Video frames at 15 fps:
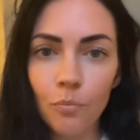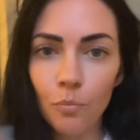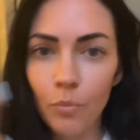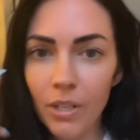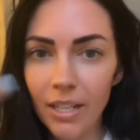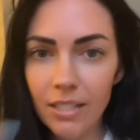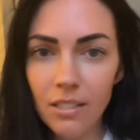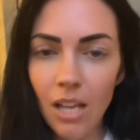
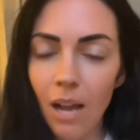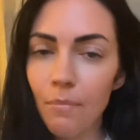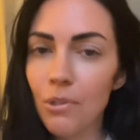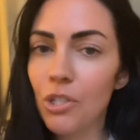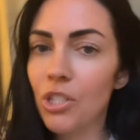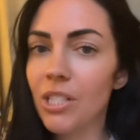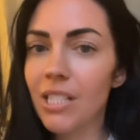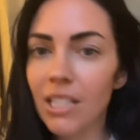It's time to
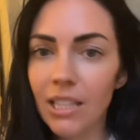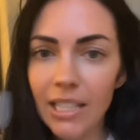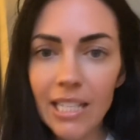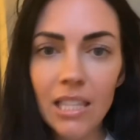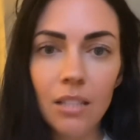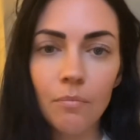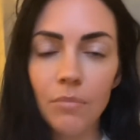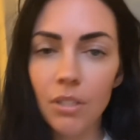just
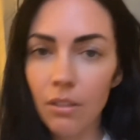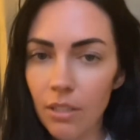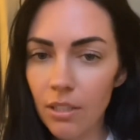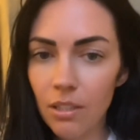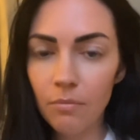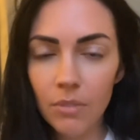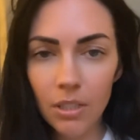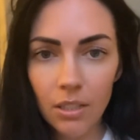delete them,
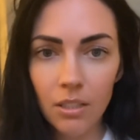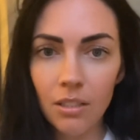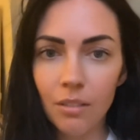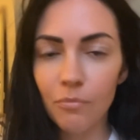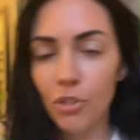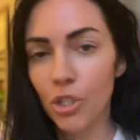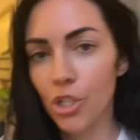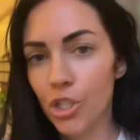
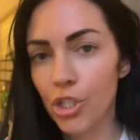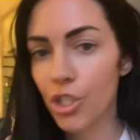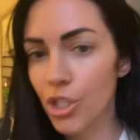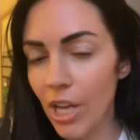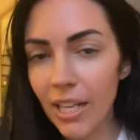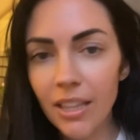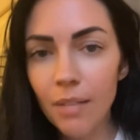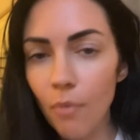just
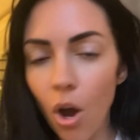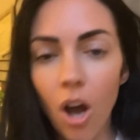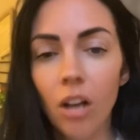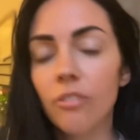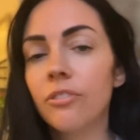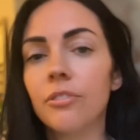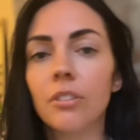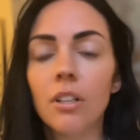shed them
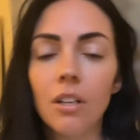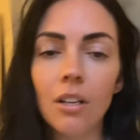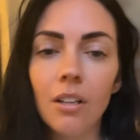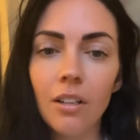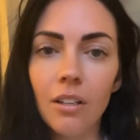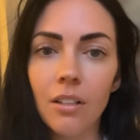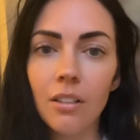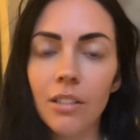off.
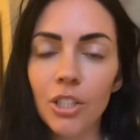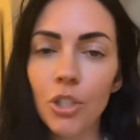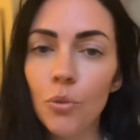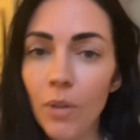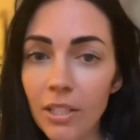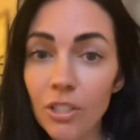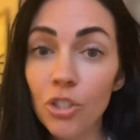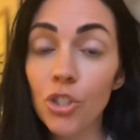You
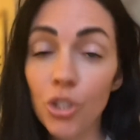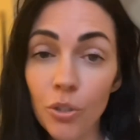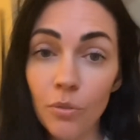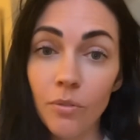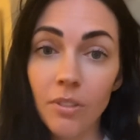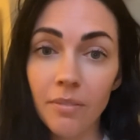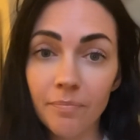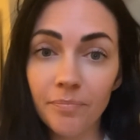get to
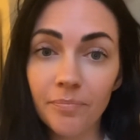choose.